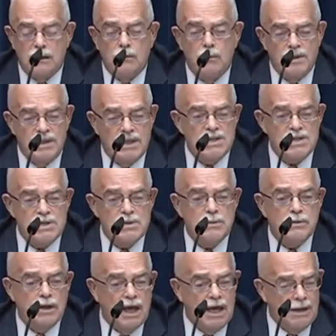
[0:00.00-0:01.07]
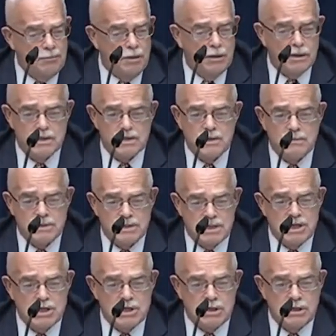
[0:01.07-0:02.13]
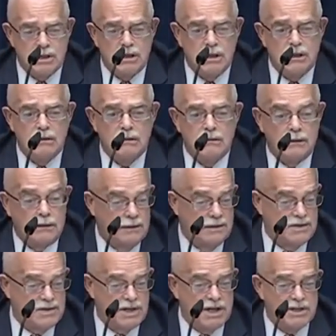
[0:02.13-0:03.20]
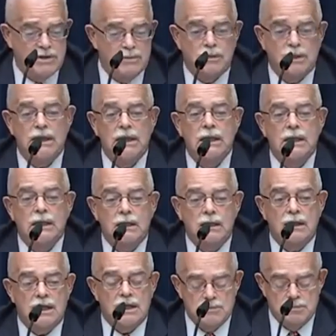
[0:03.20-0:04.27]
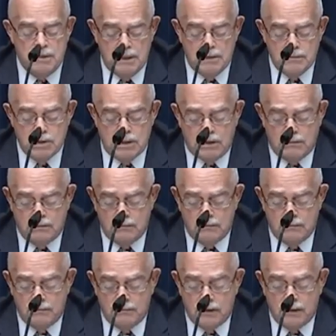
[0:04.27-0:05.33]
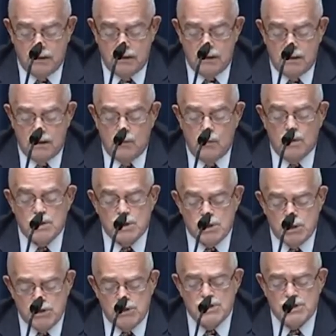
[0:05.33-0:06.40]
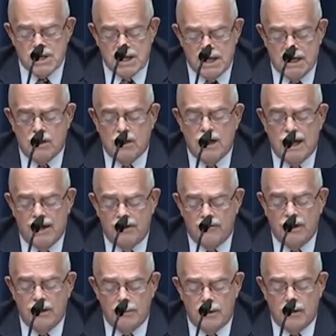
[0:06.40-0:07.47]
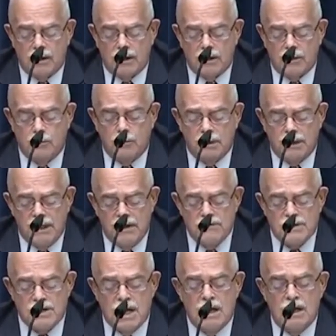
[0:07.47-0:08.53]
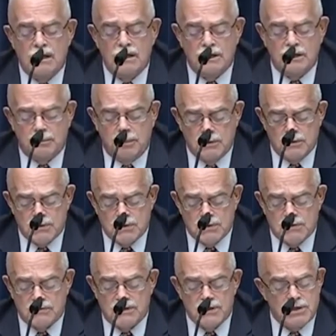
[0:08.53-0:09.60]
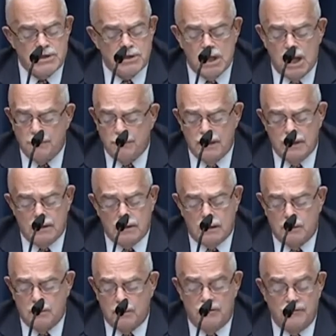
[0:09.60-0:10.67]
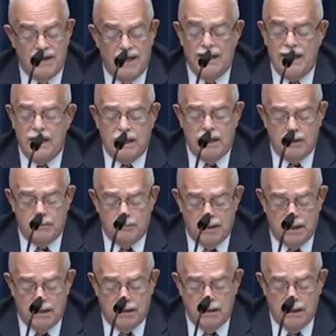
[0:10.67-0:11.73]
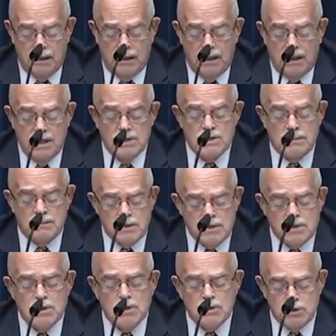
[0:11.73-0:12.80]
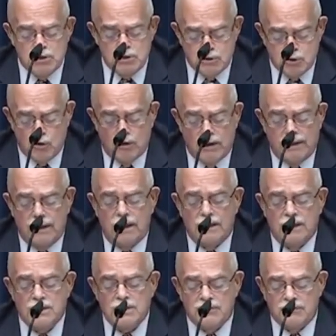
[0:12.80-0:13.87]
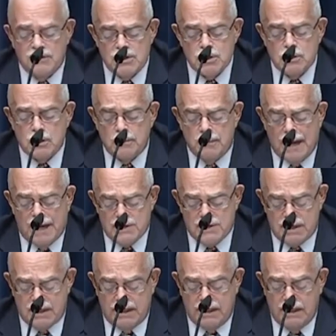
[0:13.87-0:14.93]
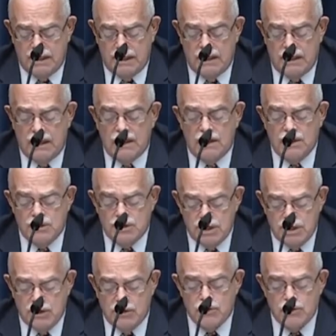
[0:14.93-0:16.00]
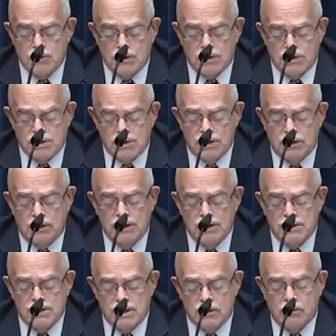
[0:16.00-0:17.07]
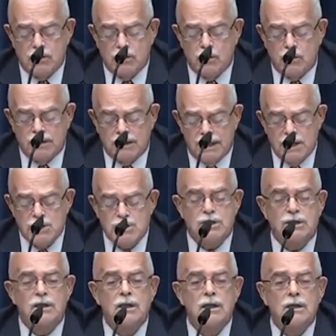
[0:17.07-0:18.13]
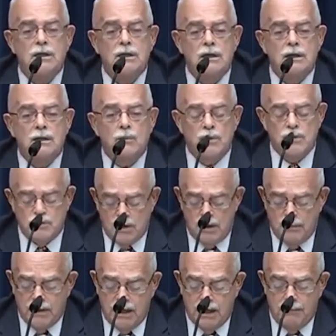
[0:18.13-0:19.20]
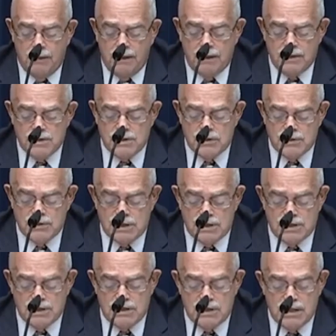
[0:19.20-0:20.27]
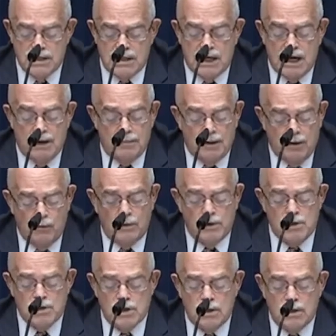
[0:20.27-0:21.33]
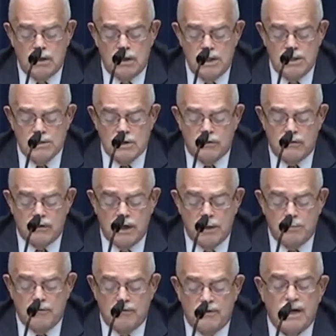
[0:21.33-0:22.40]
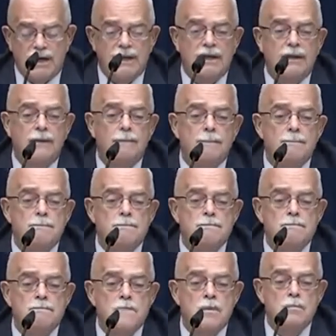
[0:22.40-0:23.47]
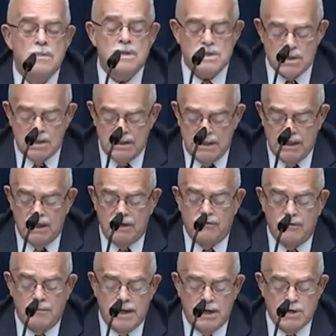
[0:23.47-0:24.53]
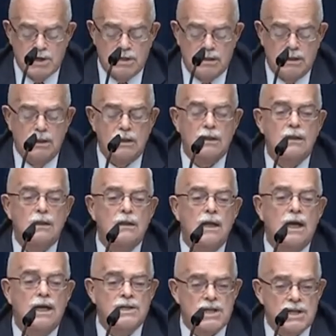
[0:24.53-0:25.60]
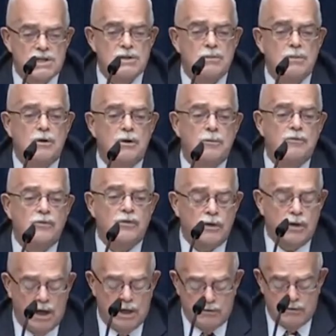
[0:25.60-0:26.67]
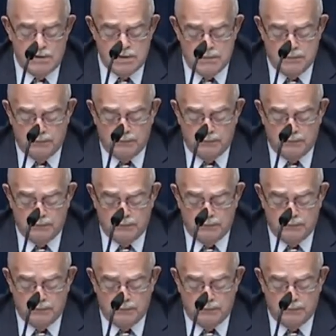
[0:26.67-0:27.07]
with his nonpartisan position, ostensibly, as PMG. What should scare every American who believes that the Postal Service should not be an arm of any campaign is that Mr. DeJoy, in his official capacity, continues to conceal his secret coordination with Trump campaign associates, about which he's already provided misleading information and testimony before the Congress.